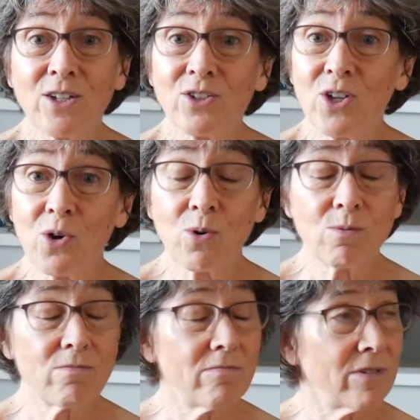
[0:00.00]

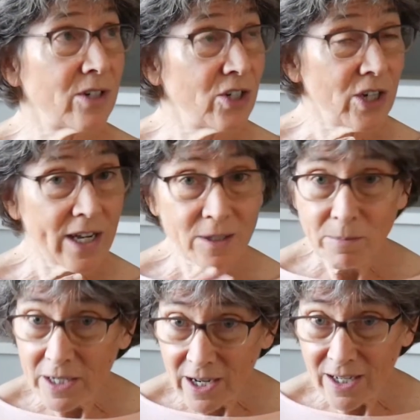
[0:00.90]
So just
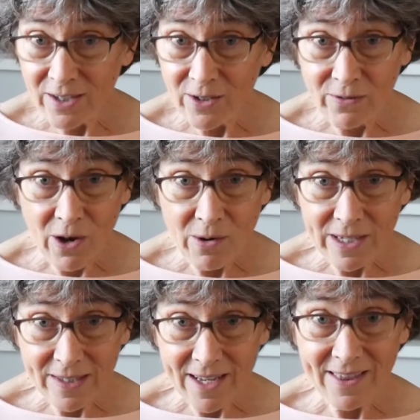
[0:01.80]
because you've
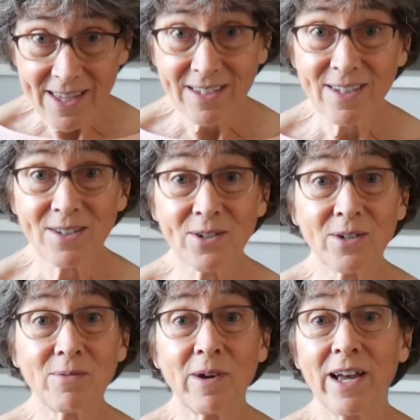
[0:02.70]
always done things a
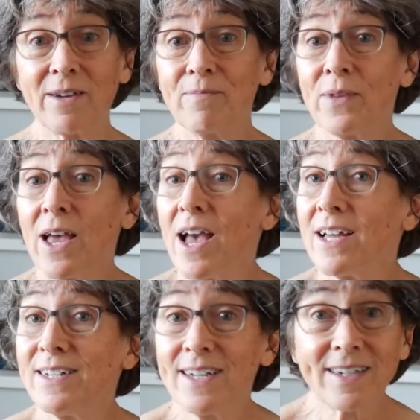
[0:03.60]
certain way
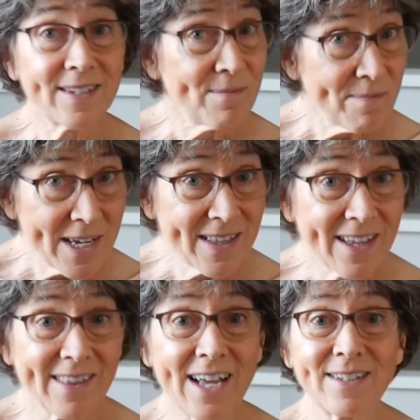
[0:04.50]
doesn't mean
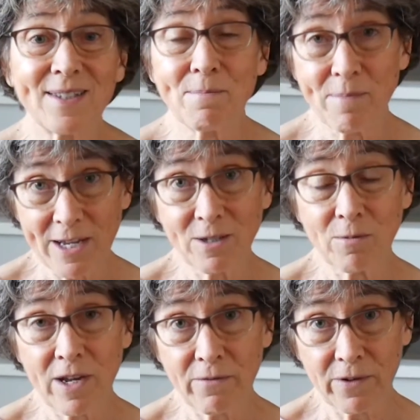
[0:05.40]
that that's the best
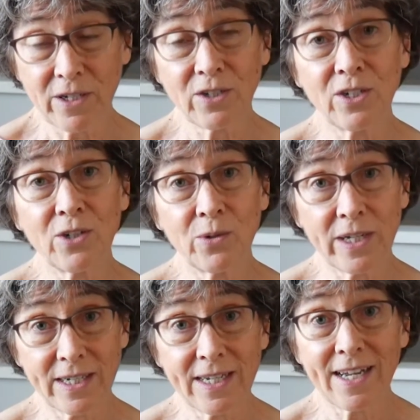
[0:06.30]
way for you to do
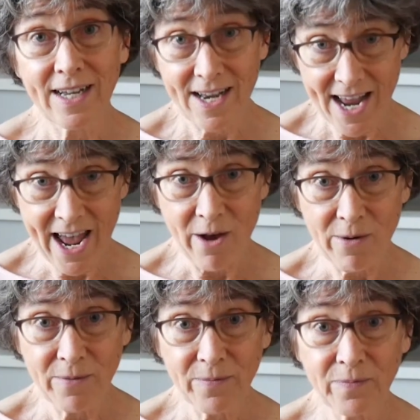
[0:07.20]
it now.